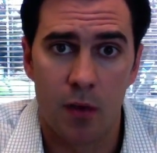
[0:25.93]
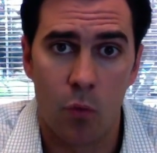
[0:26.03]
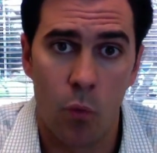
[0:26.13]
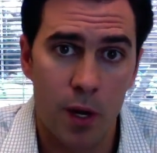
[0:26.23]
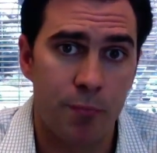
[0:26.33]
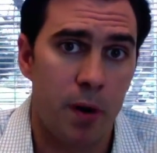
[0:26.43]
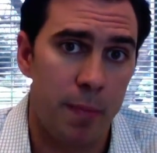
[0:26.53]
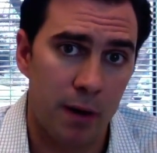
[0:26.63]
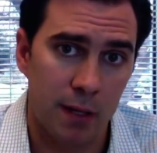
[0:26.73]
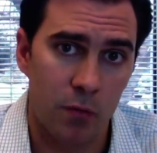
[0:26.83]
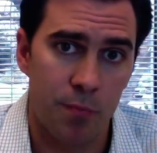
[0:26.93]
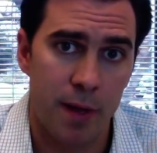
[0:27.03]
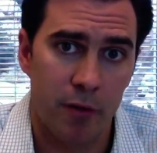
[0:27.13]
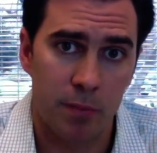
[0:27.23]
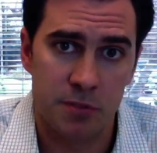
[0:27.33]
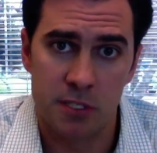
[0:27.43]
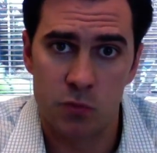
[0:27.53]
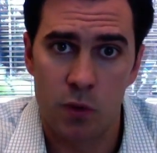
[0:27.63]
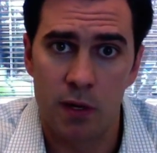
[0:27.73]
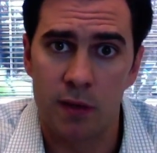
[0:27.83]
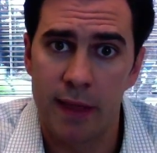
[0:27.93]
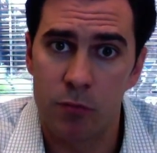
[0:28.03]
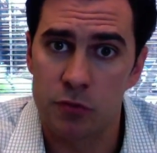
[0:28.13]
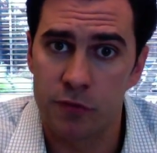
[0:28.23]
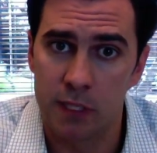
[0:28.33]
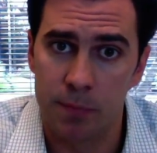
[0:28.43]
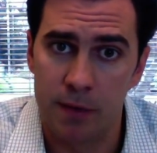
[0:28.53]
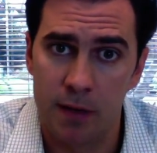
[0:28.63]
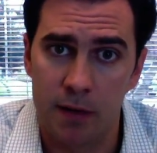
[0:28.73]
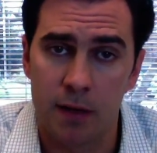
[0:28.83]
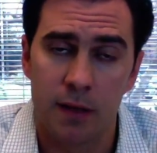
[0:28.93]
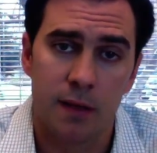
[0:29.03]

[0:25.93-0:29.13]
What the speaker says: one primarily with bankruptcy as well, and that was Philip Young.